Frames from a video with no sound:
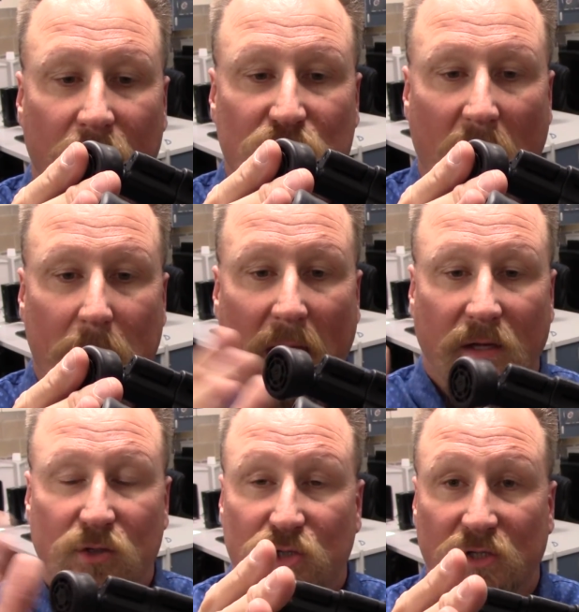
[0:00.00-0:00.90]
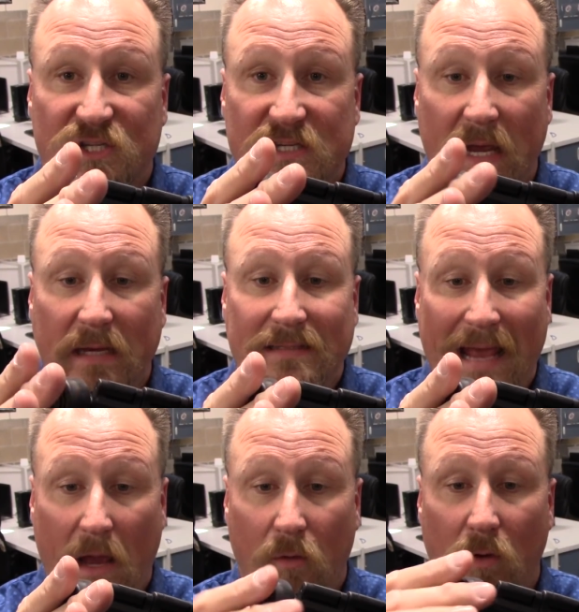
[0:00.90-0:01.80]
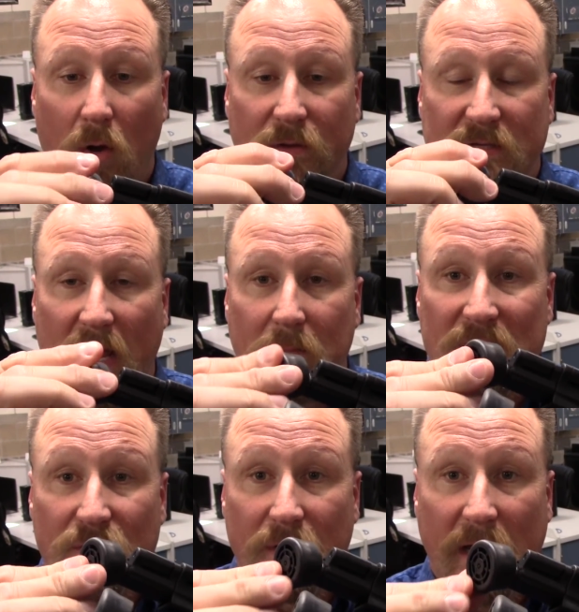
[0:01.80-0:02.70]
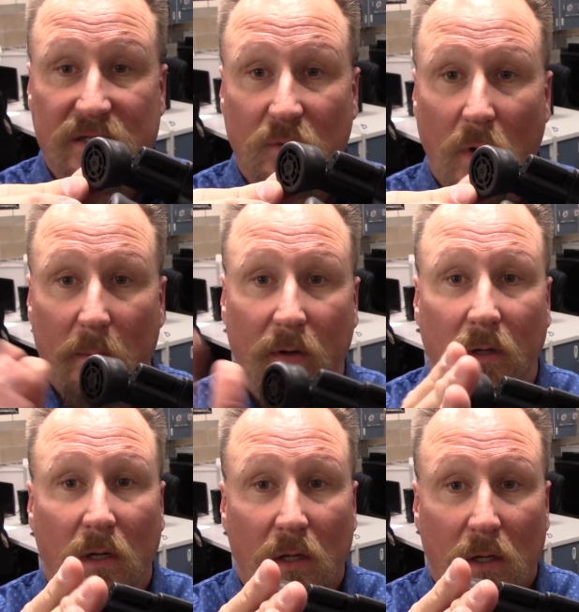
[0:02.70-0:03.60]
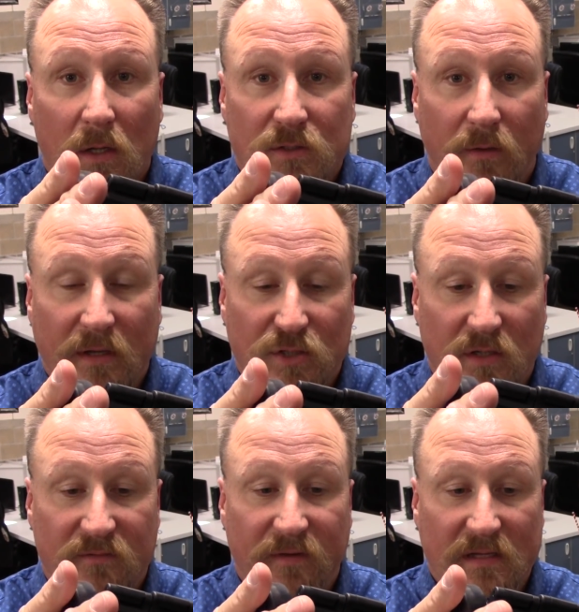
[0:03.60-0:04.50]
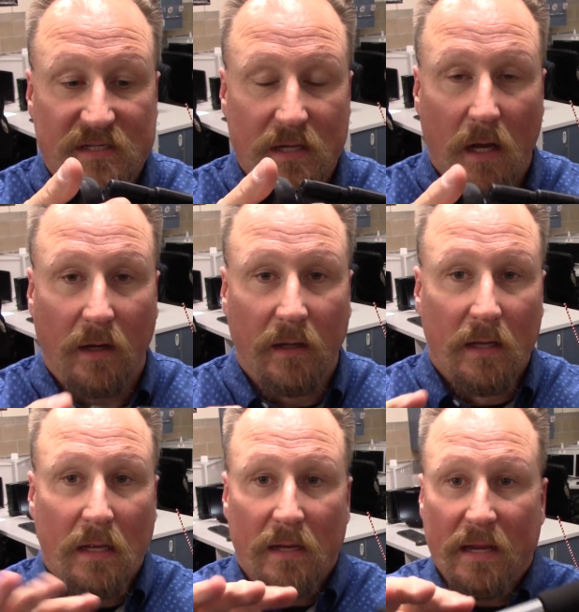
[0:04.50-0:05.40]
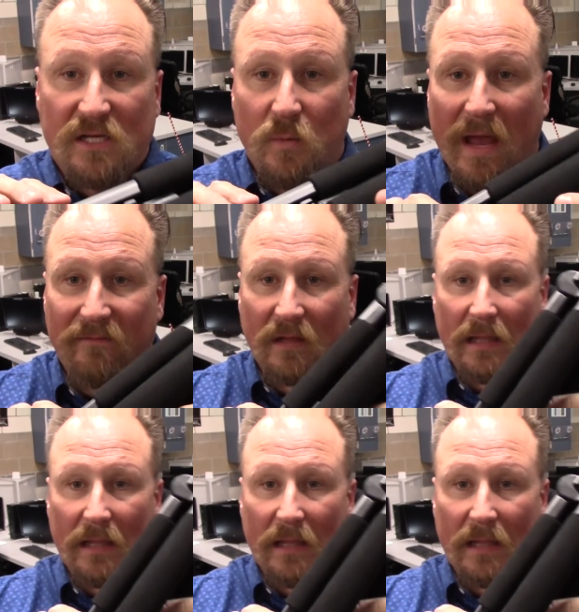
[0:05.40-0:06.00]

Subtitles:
tripod should stay down all the time. These are nice and rubber, so they should fit snug. Next we have the